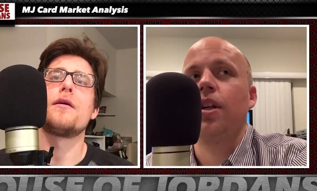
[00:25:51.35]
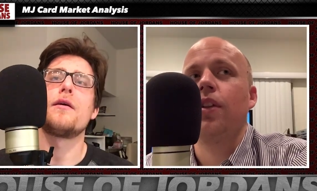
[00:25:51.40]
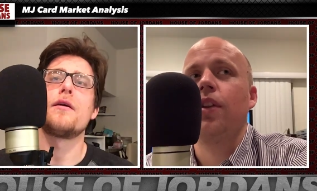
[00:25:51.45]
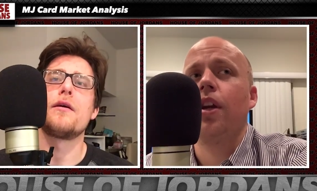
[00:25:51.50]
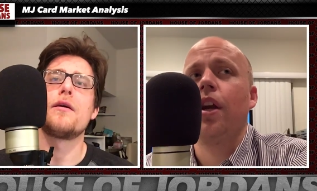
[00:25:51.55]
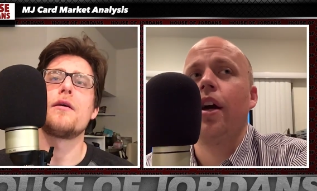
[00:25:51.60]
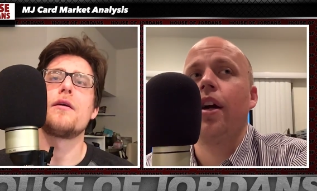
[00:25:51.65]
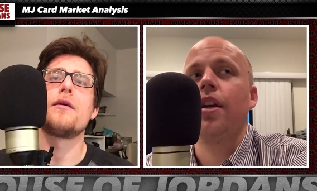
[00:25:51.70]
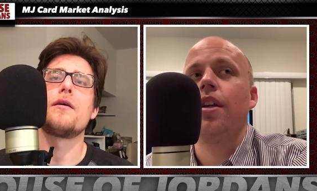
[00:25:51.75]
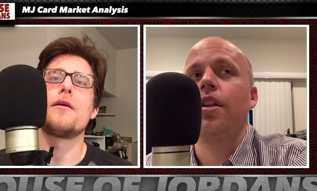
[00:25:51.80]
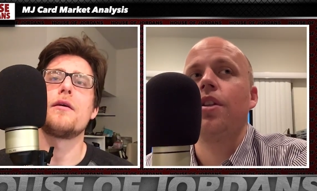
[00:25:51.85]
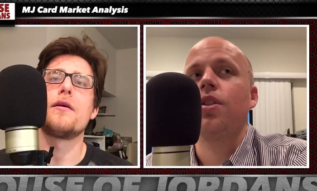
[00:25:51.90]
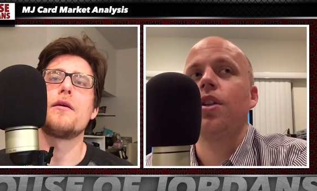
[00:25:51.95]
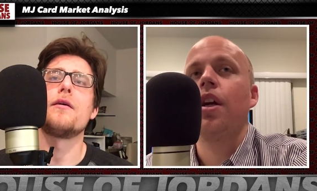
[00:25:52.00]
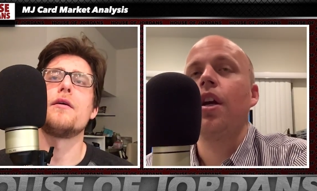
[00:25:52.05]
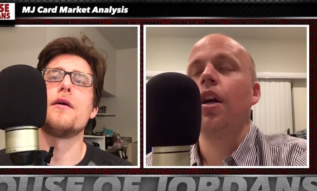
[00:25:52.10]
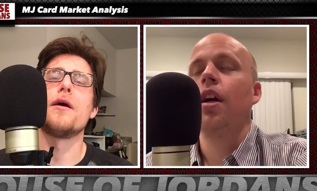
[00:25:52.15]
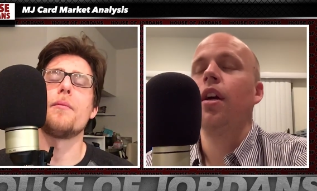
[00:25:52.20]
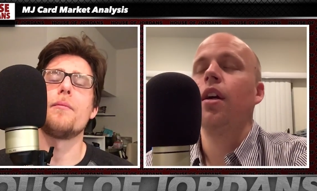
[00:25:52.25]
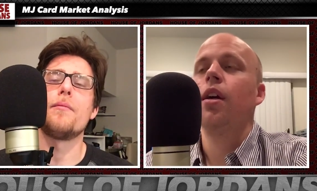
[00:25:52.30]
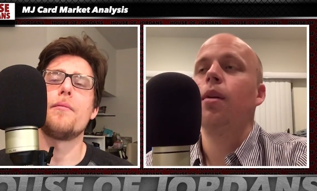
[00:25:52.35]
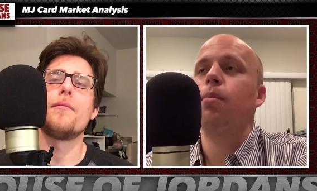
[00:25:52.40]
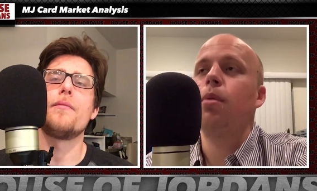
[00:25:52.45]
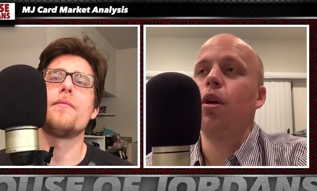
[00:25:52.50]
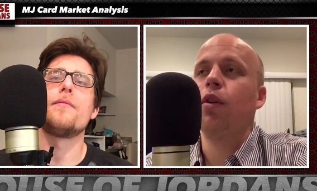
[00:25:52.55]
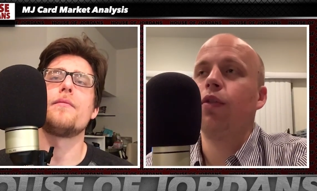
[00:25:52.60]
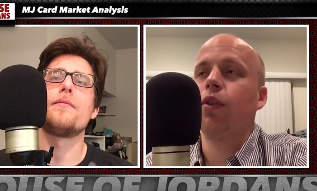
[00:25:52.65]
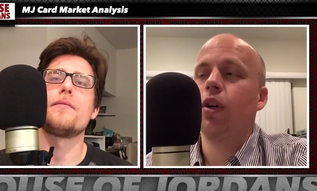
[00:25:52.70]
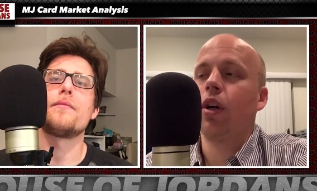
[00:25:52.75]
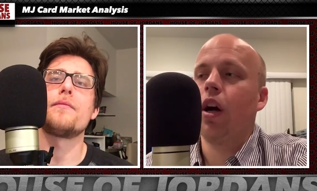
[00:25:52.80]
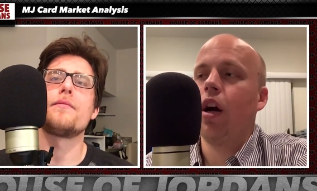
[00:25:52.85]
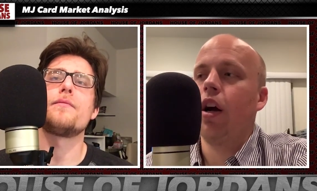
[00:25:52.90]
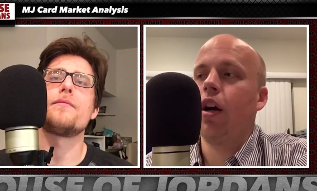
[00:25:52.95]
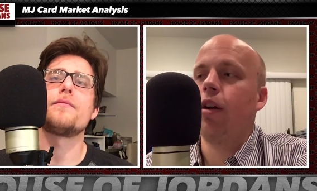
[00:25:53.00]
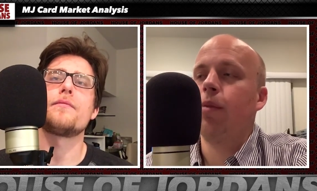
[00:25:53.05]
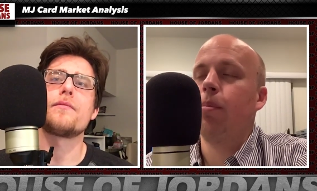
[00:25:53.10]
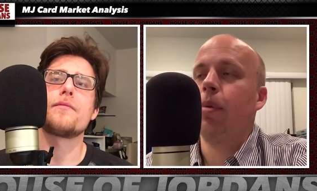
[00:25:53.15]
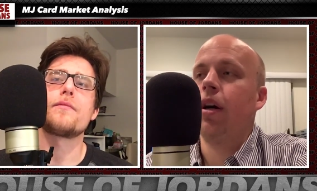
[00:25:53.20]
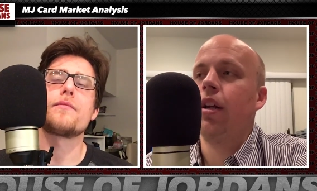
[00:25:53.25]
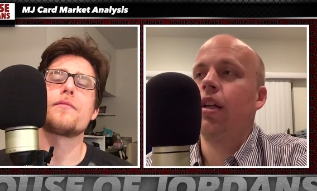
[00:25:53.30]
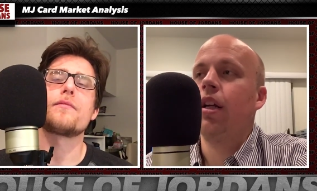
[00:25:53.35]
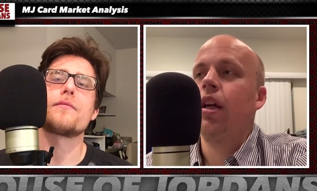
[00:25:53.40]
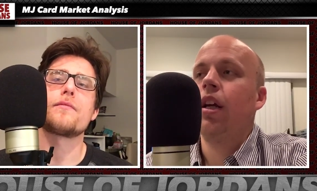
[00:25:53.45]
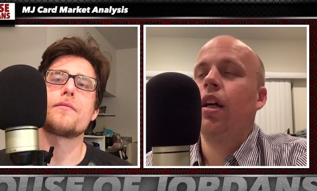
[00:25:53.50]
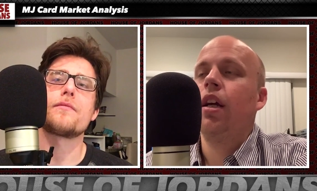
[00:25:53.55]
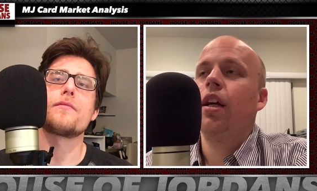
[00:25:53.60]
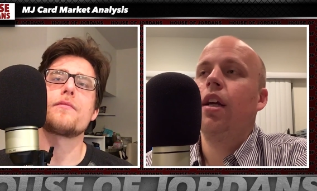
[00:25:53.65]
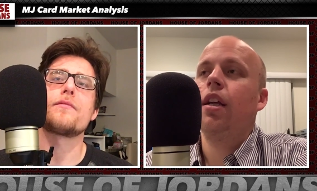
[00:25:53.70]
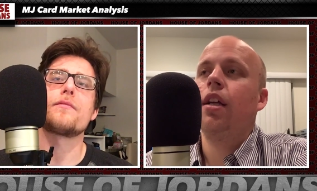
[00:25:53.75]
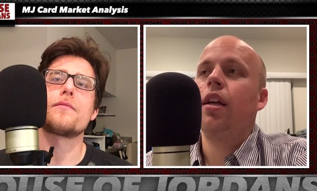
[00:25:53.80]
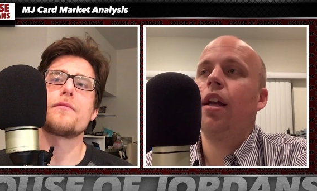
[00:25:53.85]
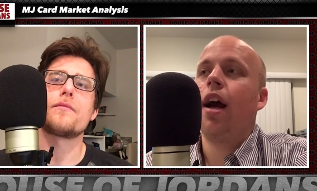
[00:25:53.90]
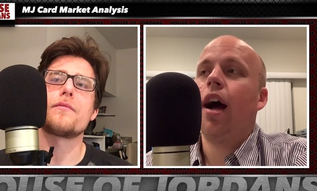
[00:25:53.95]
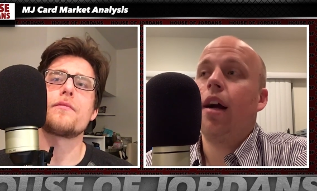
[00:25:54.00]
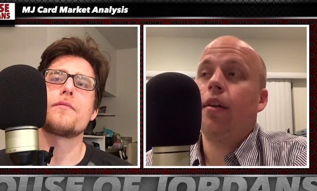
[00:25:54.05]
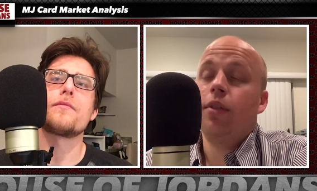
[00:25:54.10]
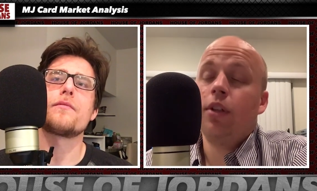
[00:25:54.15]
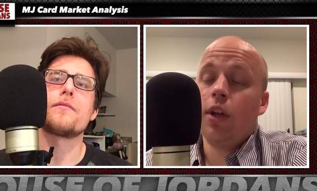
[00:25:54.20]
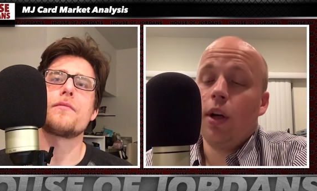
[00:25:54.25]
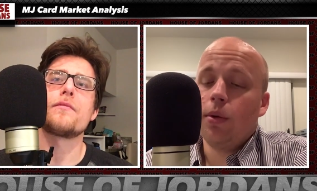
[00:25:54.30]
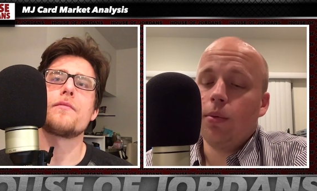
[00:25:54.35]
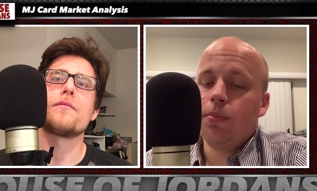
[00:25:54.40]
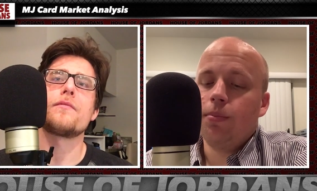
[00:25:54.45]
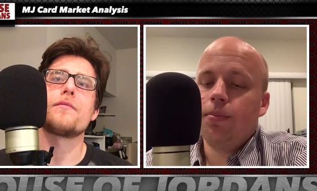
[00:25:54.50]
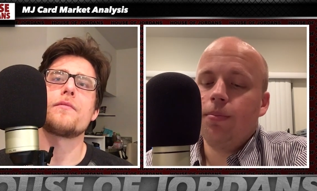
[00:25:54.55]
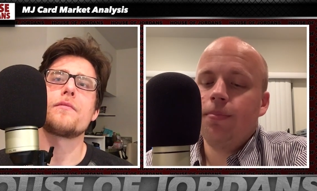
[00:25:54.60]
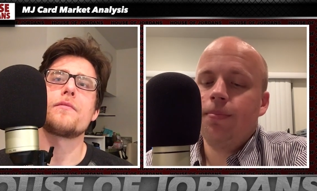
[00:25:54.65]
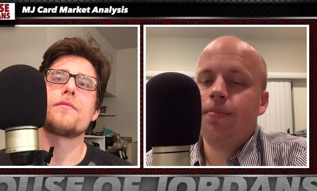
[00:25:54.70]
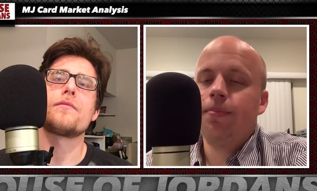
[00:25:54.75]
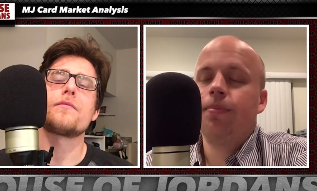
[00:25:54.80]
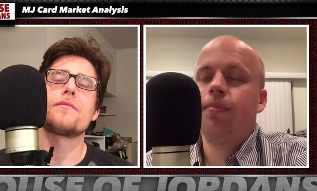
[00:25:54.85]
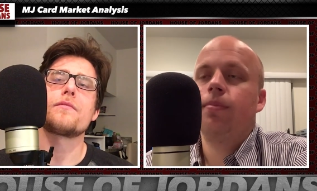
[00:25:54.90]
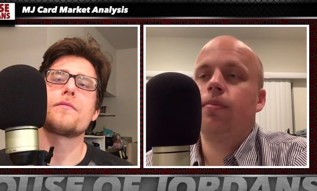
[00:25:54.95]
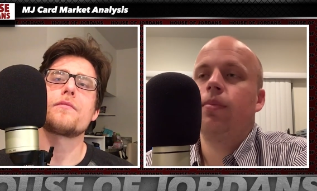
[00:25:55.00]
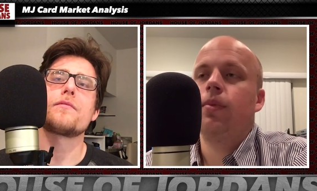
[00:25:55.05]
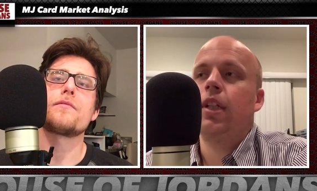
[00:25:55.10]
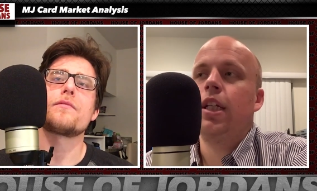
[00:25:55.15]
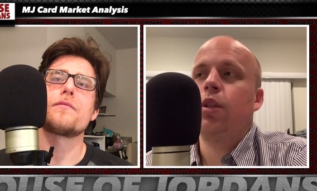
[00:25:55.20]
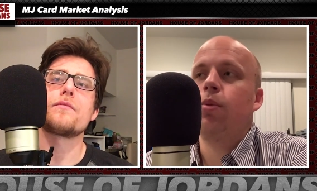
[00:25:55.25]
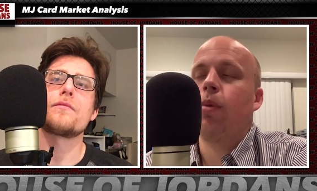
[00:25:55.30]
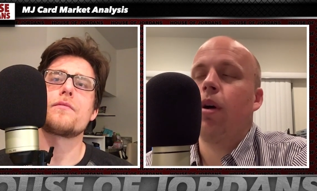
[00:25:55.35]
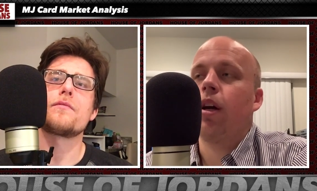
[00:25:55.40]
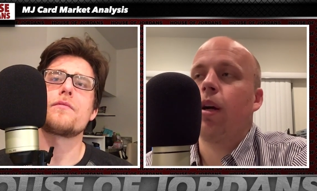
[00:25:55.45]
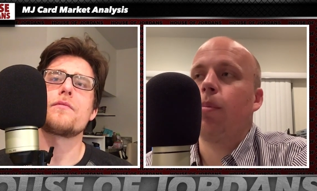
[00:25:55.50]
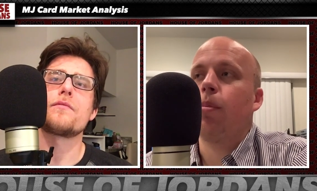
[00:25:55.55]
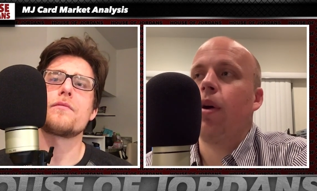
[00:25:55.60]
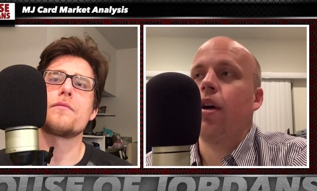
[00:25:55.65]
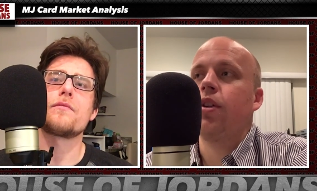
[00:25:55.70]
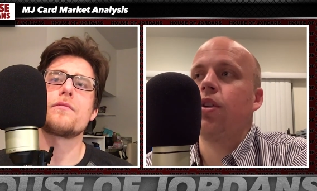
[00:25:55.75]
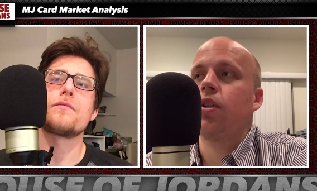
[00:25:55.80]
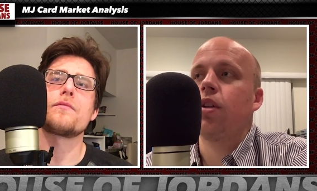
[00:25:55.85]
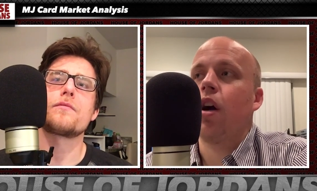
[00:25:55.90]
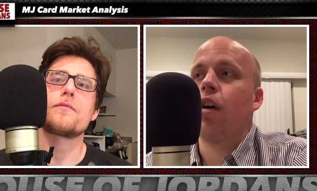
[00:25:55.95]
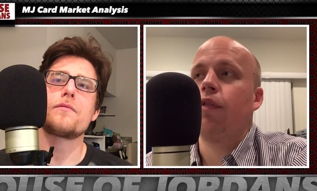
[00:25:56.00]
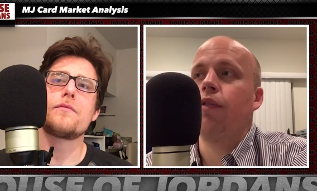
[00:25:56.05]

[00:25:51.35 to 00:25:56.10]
Speaker 1: in the '90s. Yeah, beautiful card, but you know, these market prices are